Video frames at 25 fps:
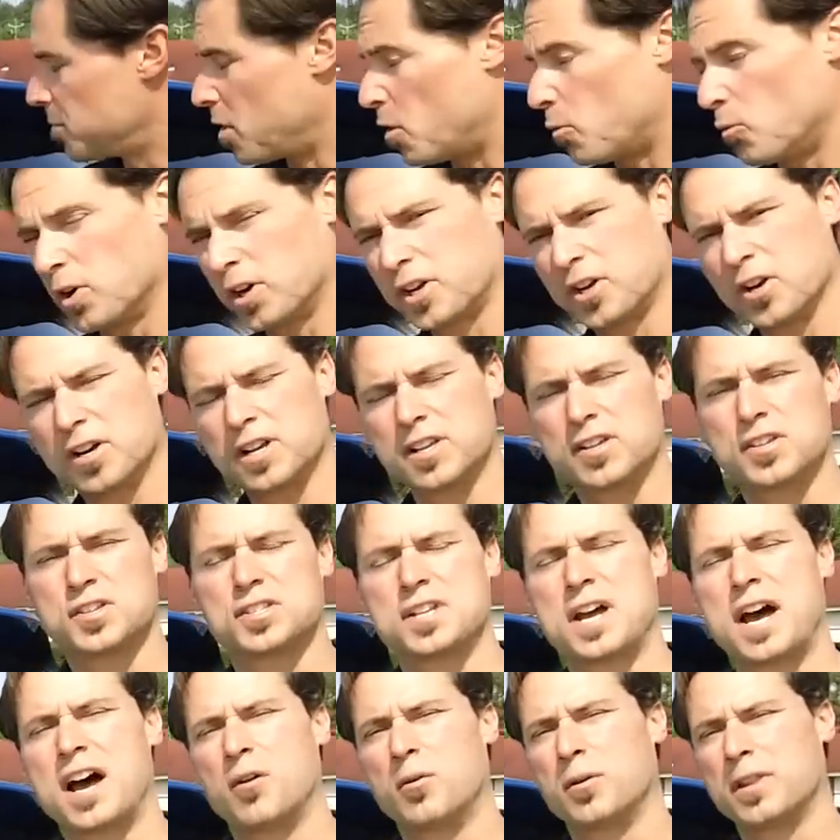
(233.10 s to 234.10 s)
But what good is
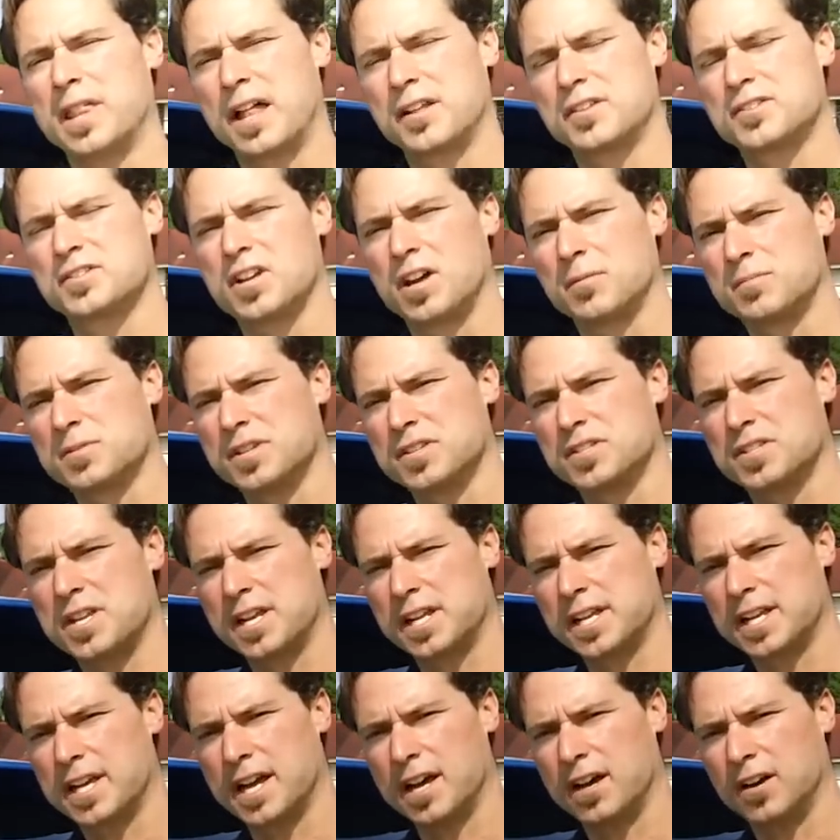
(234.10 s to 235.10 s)
style without substance
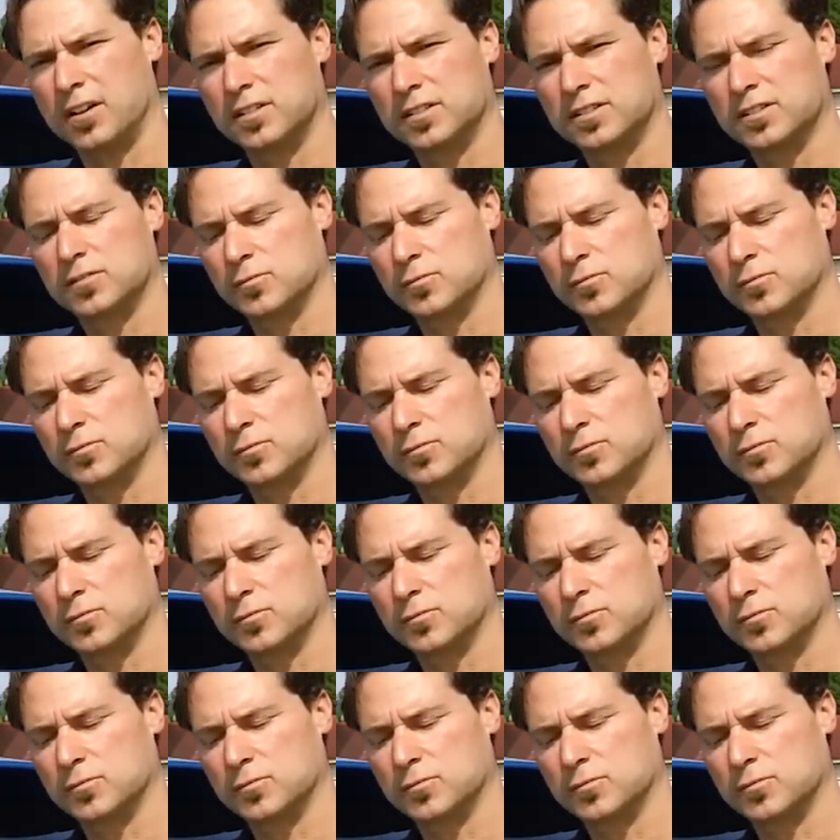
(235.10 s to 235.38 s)
anyhow?